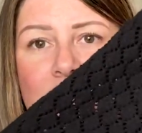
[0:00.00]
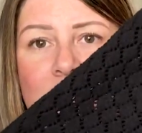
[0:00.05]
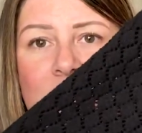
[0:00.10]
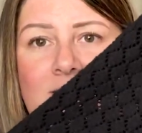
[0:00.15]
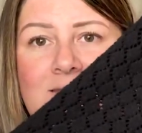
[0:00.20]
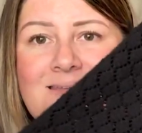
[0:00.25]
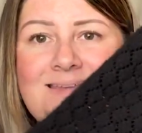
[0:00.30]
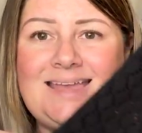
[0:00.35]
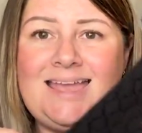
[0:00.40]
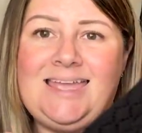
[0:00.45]

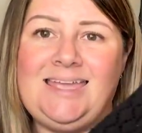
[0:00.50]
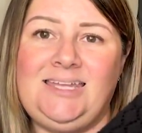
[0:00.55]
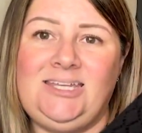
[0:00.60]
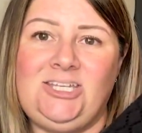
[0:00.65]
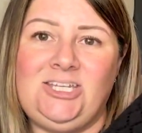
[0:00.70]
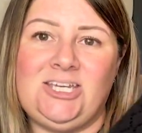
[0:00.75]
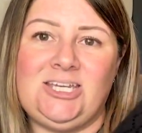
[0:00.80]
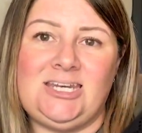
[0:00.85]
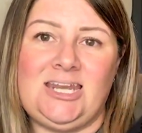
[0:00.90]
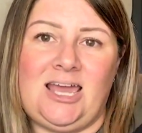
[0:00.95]
Again,
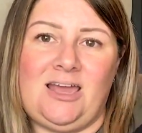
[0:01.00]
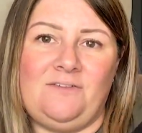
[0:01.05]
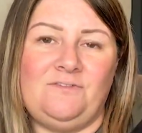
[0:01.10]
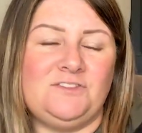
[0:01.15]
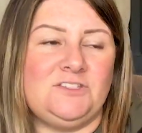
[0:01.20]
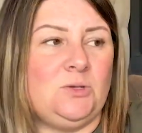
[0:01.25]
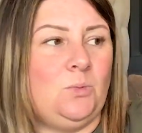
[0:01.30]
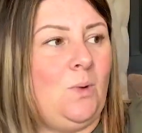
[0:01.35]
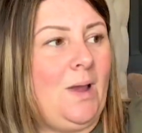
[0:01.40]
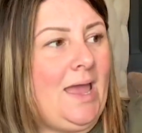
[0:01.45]
you're going to have
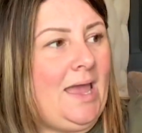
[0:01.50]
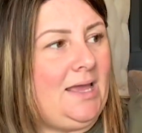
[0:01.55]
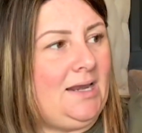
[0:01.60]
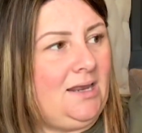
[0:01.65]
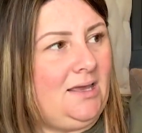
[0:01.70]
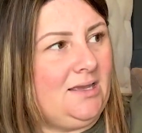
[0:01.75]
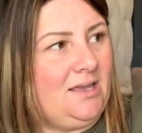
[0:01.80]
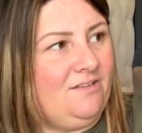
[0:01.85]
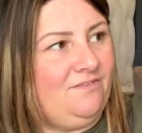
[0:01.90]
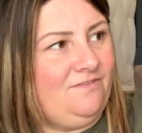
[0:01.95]
to wear
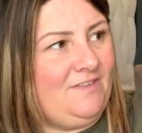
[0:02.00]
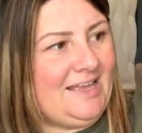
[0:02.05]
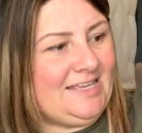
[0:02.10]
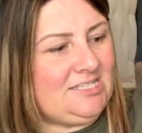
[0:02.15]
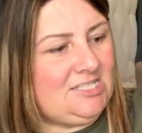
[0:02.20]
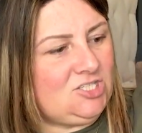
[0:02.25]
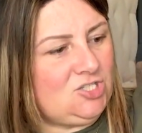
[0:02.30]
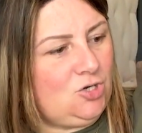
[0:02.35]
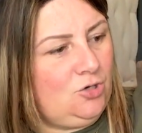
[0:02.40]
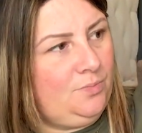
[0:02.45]
like a
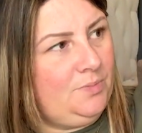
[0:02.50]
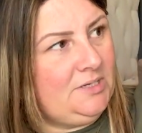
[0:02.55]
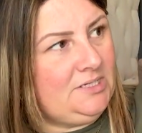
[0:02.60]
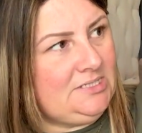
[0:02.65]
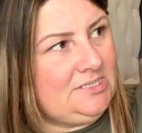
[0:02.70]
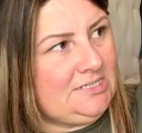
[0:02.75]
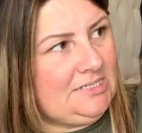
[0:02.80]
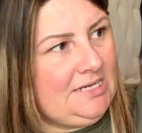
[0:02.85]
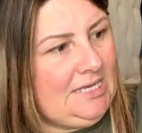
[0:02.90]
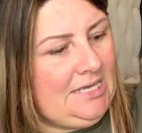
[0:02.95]
vest top
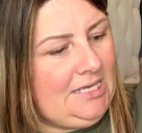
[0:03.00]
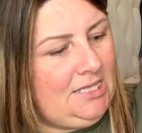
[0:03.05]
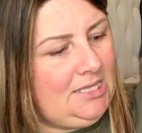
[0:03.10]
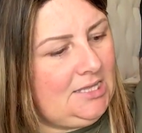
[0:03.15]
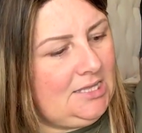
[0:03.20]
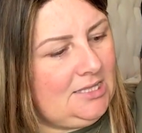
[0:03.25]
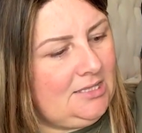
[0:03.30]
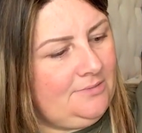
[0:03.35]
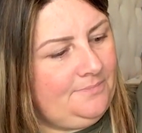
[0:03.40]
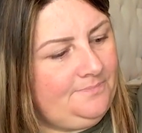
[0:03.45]

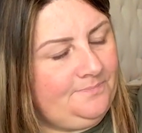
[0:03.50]
underneath.